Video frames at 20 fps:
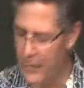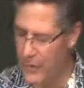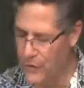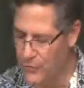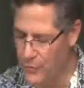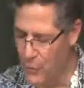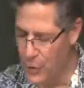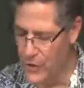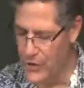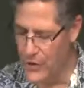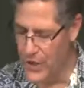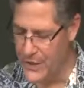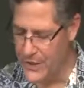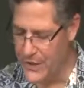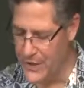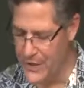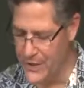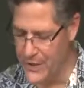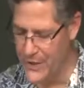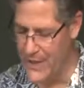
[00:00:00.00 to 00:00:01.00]
before
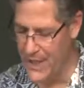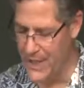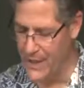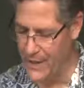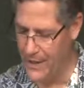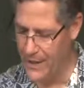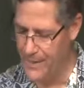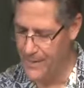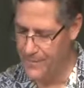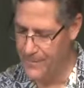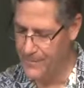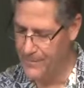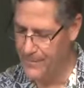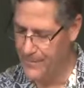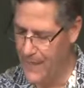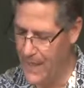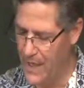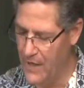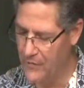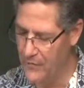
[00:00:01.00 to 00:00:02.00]
Jesus ascended.
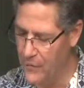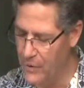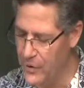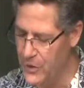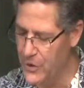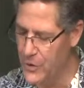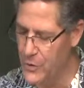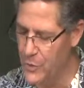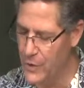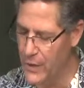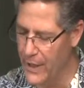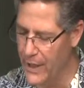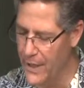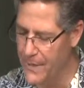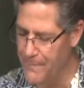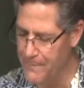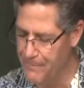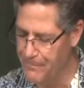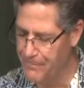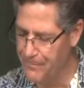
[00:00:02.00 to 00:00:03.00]
And in verse
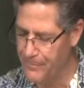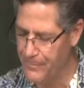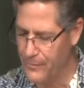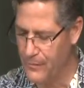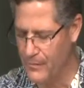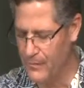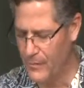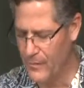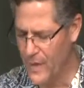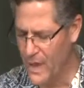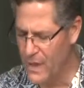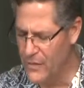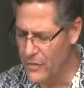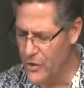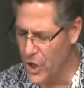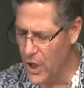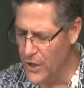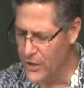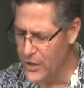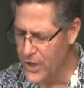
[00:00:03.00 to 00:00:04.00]
3 of
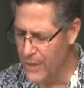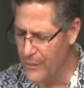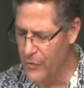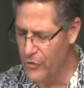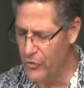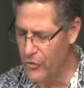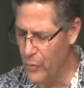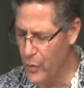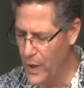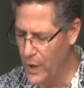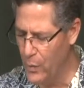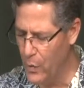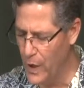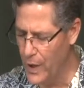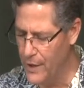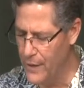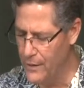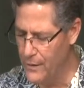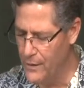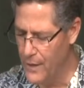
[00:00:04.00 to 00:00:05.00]
John chapter
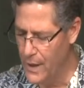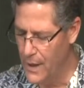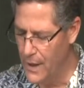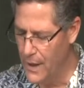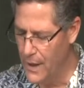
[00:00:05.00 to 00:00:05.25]
21,